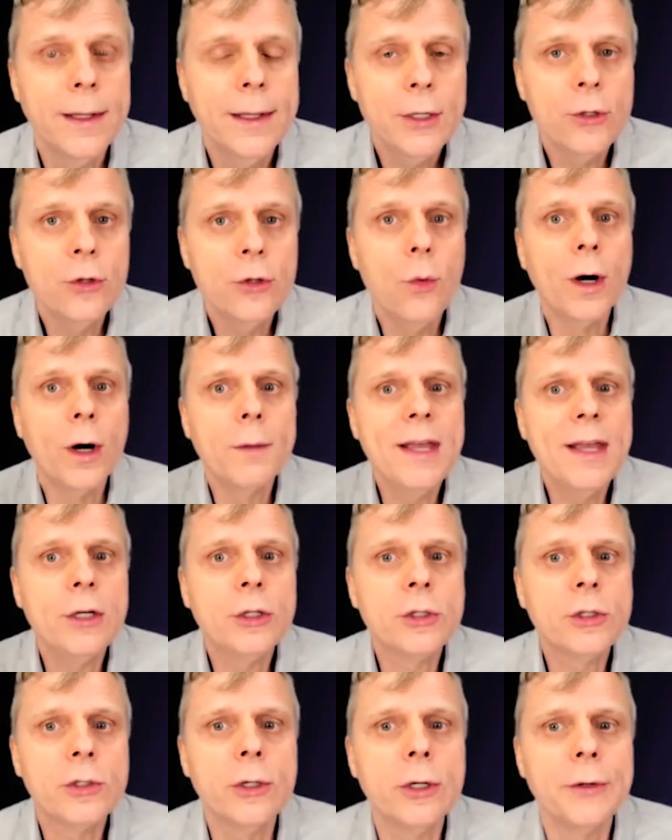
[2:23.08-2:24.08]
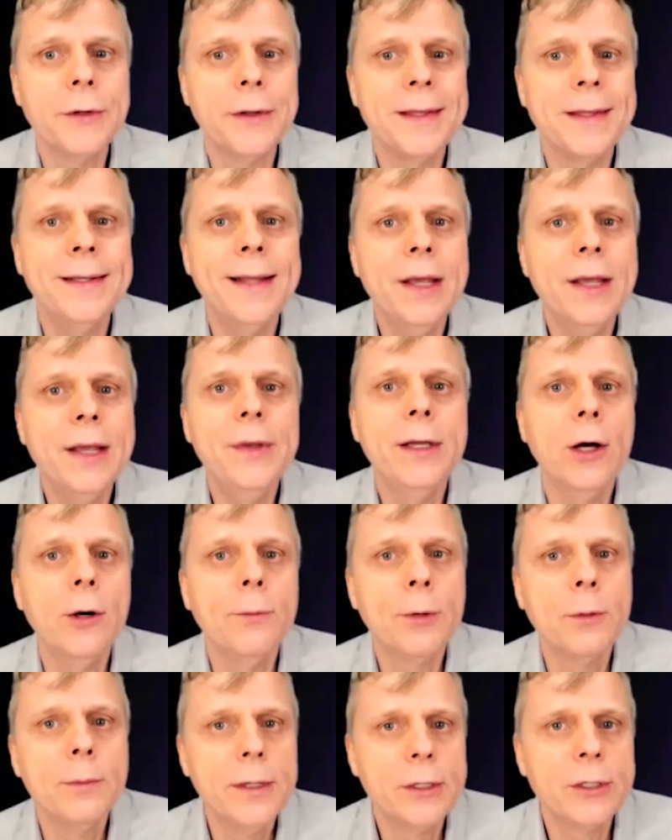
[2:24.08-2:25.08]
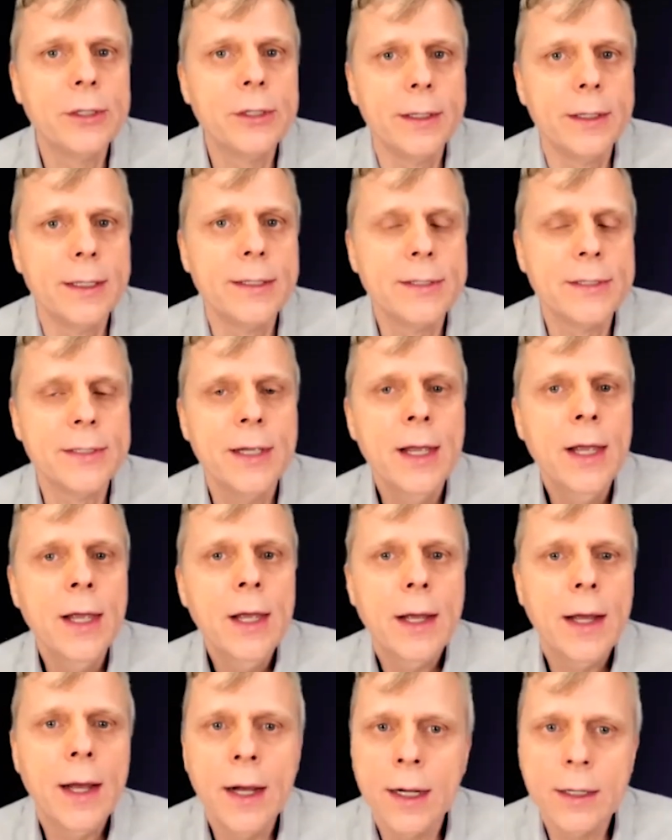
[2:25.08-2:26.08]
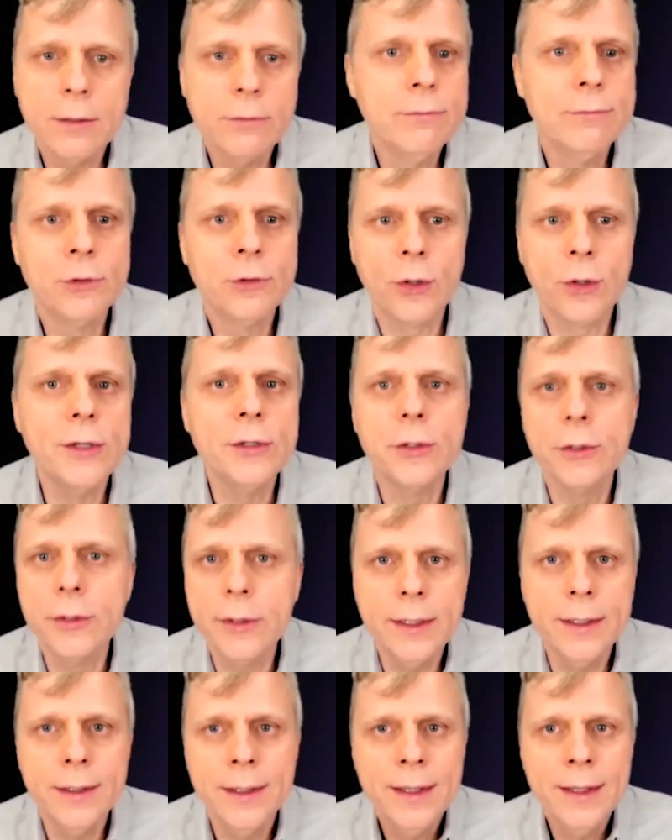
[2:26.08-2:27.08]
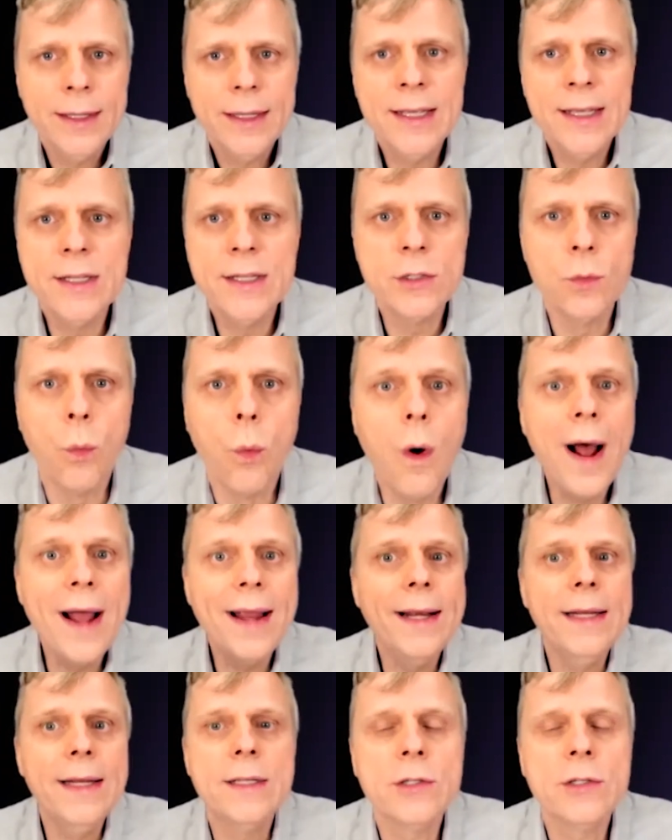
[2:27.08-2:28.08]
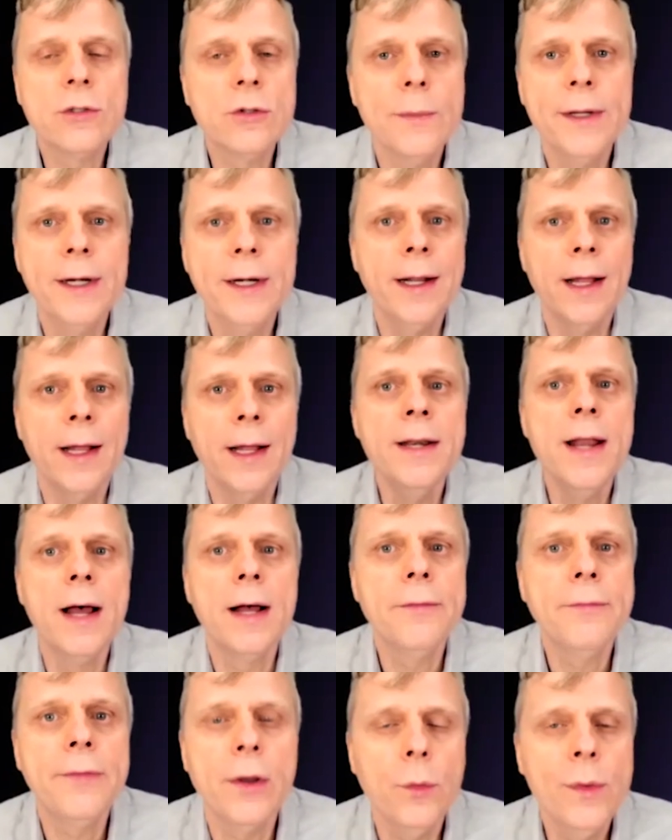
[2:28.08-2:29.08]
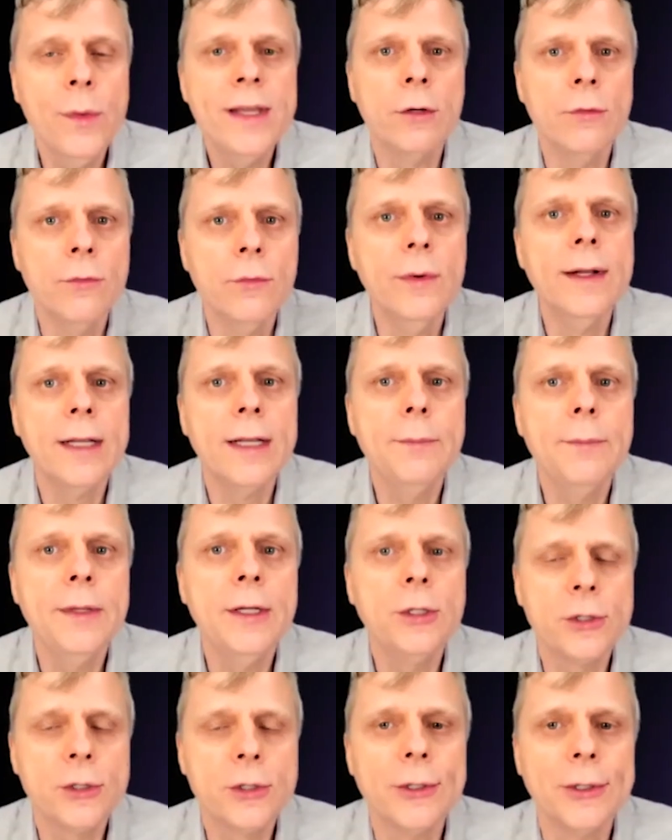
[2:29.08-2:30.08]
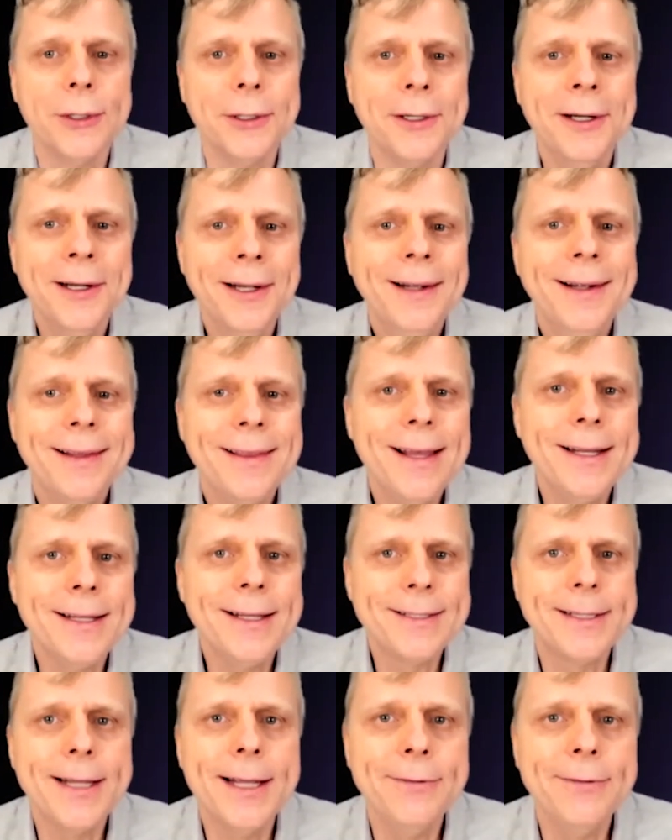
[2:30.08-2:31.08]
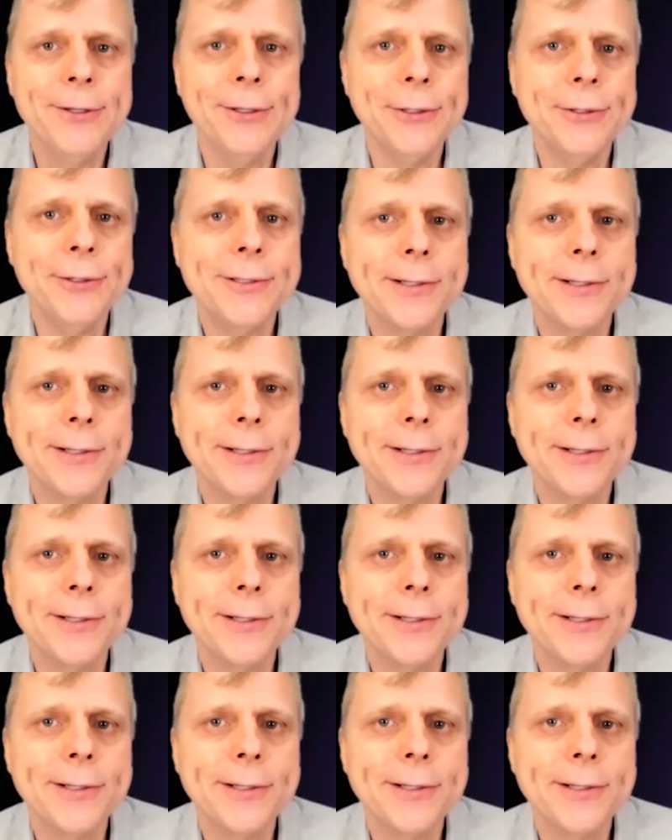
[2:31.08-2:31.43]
You want to make sure that the day we go permissionless, Uh, Treasury is widely distributed enough that we can really be sure that it's safe to do